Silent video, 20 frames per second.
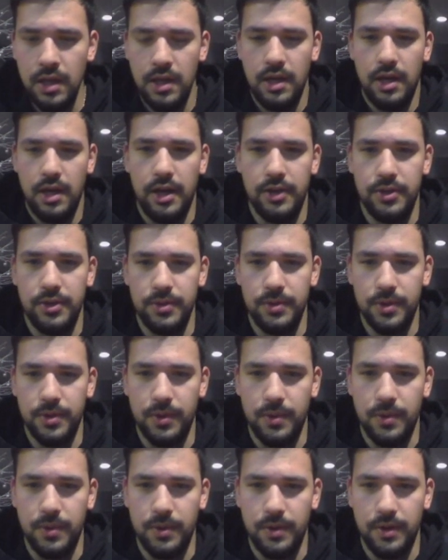A
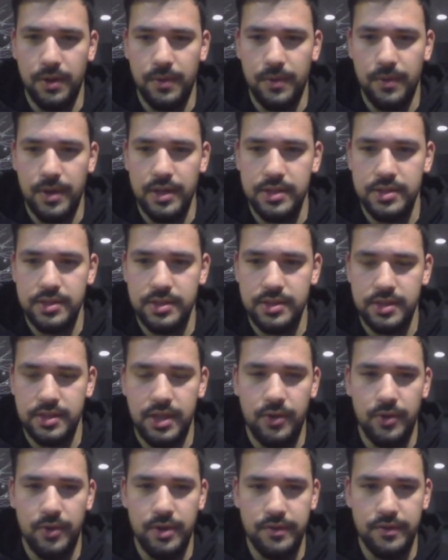unicorn on res, get
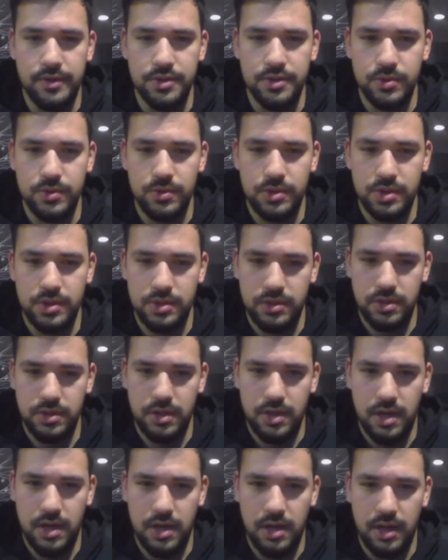rid of the Zeus,
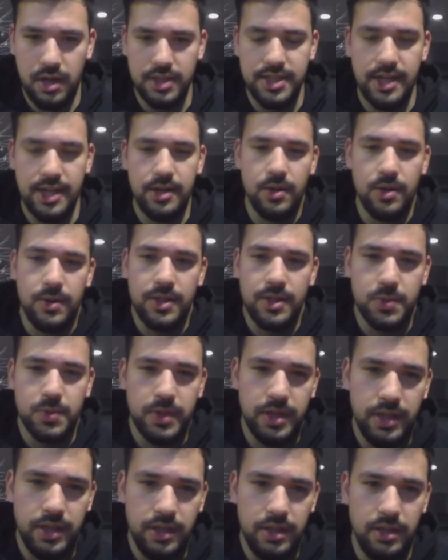because I know that's
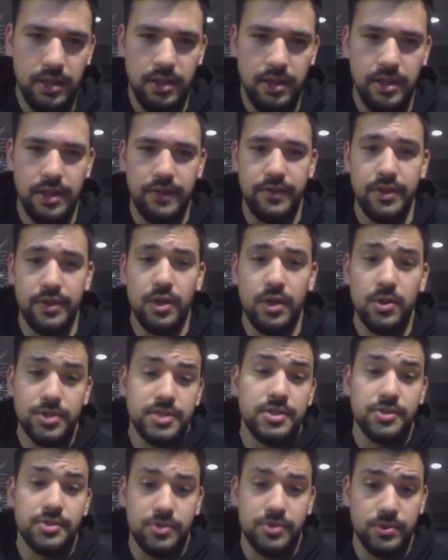what if he goes
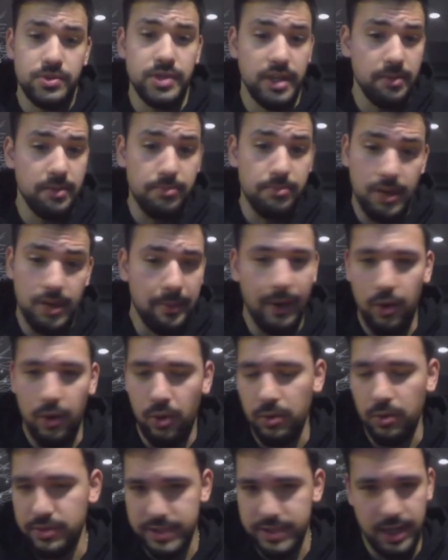into Zeus, he could break my
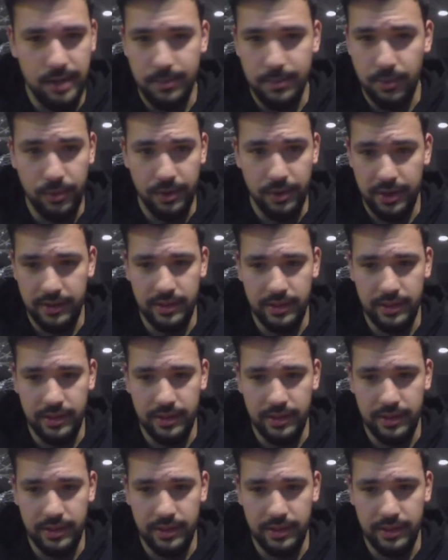whole entire board, and